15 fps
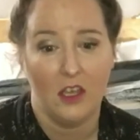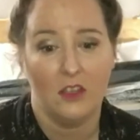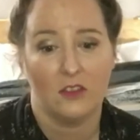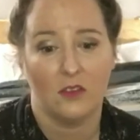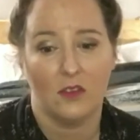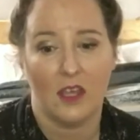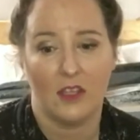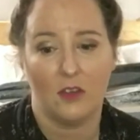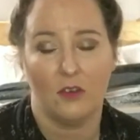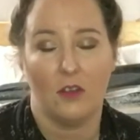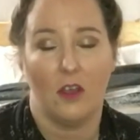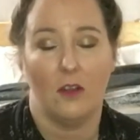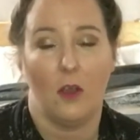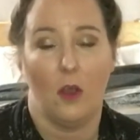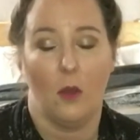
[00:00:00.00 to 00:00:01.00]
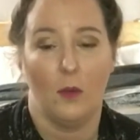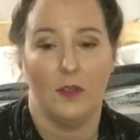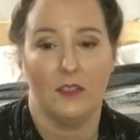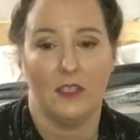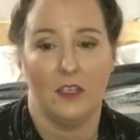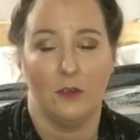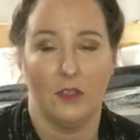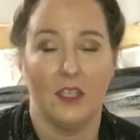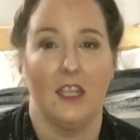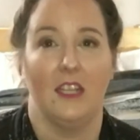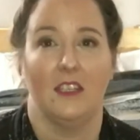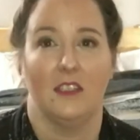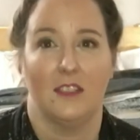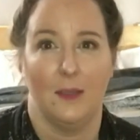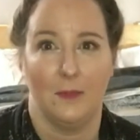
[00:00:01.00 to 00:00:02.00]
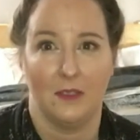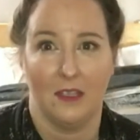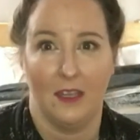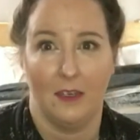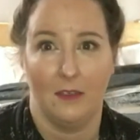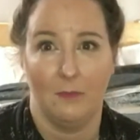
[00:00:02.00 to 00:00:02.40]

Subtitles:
so that you're not always irritating the same site,